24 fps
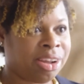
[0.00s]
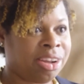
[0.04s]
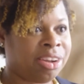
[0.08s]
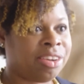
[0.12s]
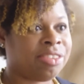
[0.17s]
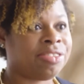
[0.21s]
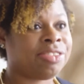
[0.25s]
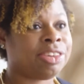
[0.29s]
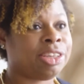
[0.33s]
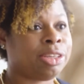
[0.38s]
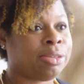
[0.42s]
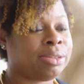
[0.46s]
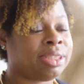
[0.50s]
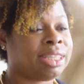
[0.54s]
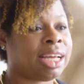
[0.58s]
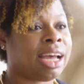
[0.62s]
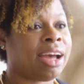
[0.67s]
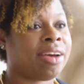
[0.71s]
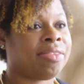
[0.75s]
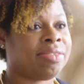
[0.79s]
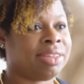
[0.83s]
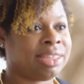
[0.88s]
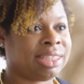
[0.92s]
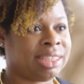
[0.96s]
for you to
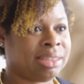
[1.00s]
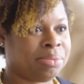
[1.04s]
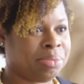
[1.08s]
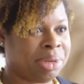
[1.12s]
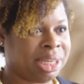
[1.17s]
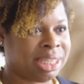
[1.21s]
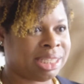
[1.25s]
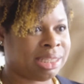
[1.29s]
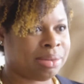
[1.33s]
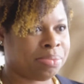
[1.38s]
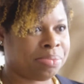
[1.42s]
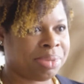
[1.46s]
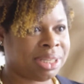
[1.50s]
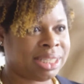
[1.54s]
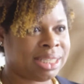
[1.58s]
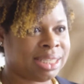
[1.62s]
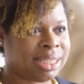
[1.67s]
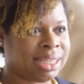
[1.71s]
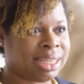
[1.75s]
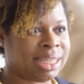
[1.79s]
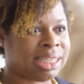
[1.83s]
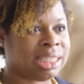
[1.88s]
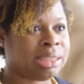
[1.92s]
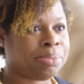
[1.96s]
have this amazing
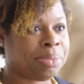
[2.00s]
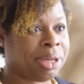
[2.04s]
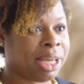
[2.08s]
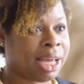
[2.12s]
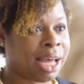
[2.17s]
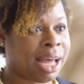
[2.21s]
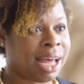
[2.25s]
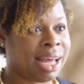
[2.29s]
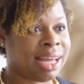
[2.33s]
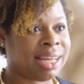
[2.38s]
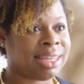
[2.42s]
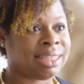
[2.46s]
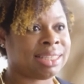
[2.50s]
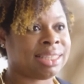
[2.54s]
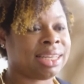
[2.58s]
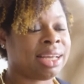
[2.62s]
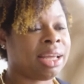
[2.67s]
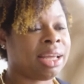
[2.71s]
business, because